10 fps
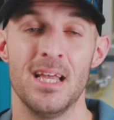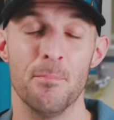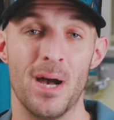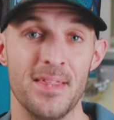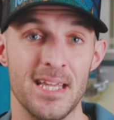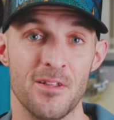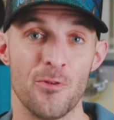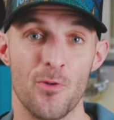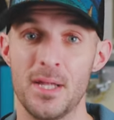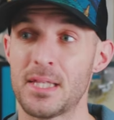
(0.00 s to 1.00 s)
And by the end of
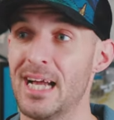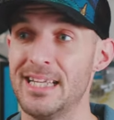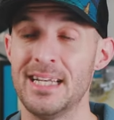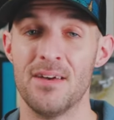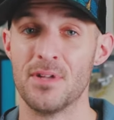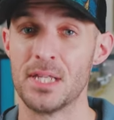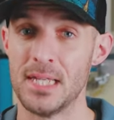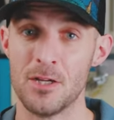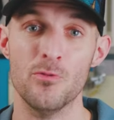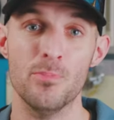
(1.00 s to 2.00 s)
the race, I didn't have a
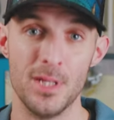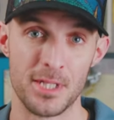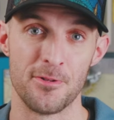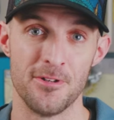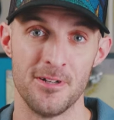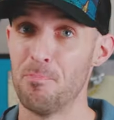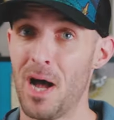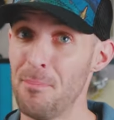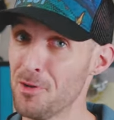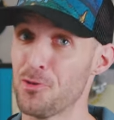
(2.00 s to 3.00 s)
single blister.
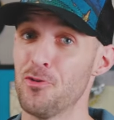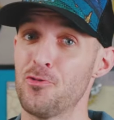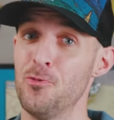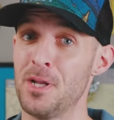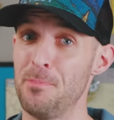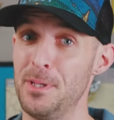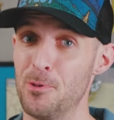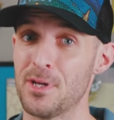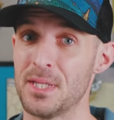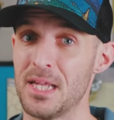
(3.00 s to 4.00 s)
I'm not sure too many
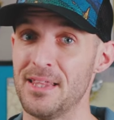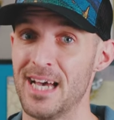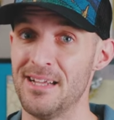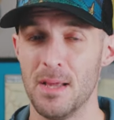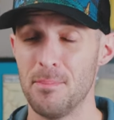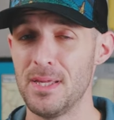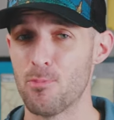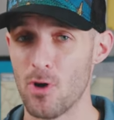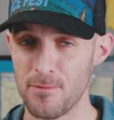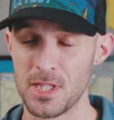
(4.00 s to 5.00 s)
people can say that. Let me
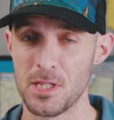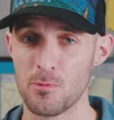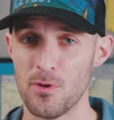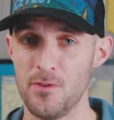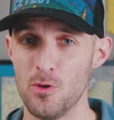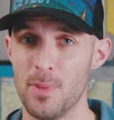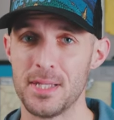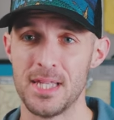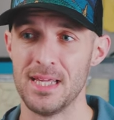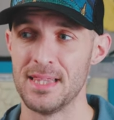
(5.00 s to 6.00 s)
preface this review by
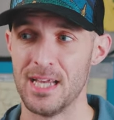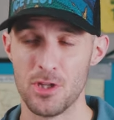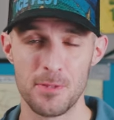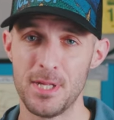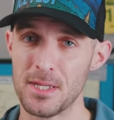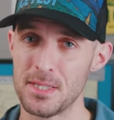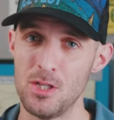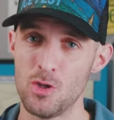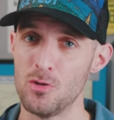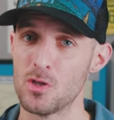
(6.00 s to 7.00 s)
saying that just because
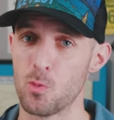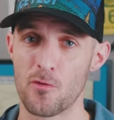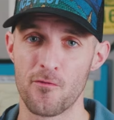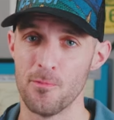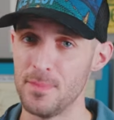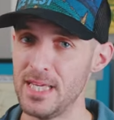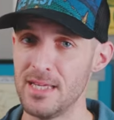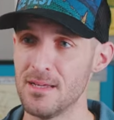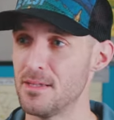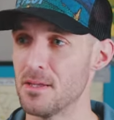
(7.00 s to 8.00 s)
these shoes work for
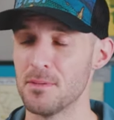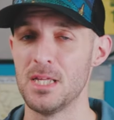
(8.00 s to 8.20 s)
me doesn't